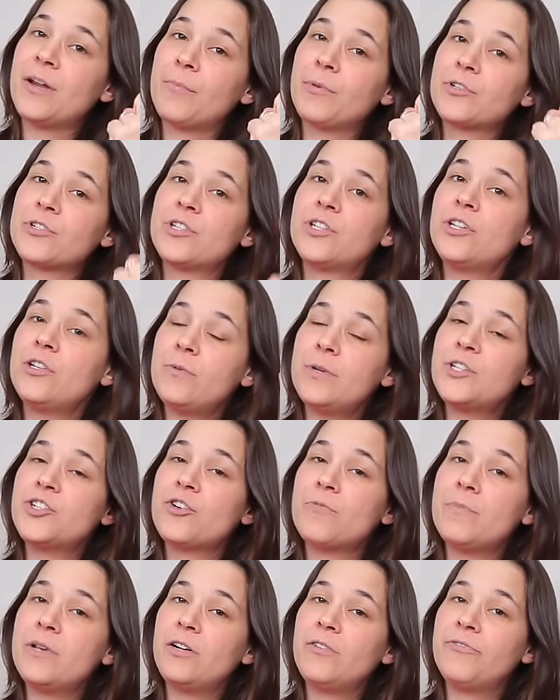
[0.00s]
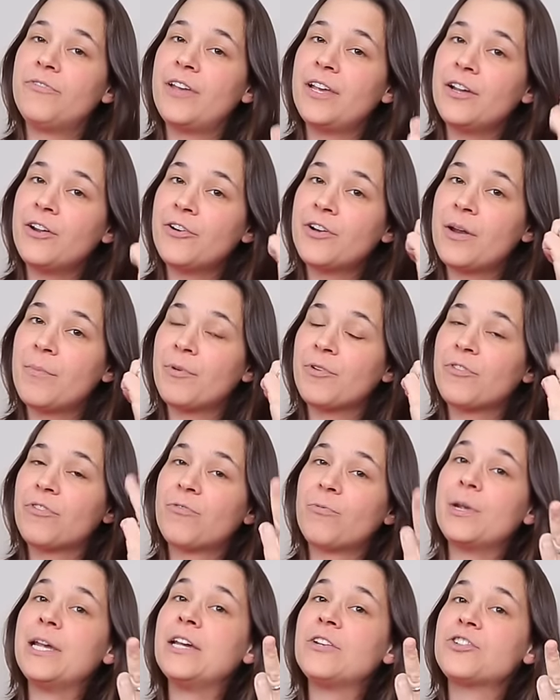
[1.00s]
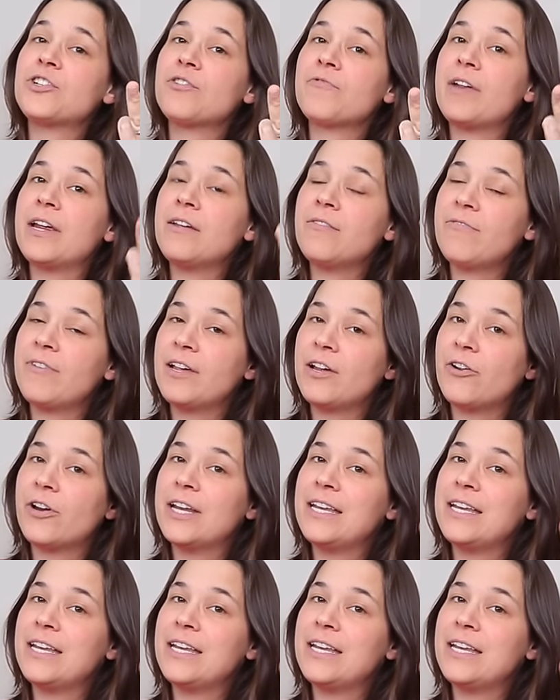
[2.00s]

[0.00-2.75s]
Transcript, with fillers: Number 2 is your middle finger. Number 3 is your ring finger.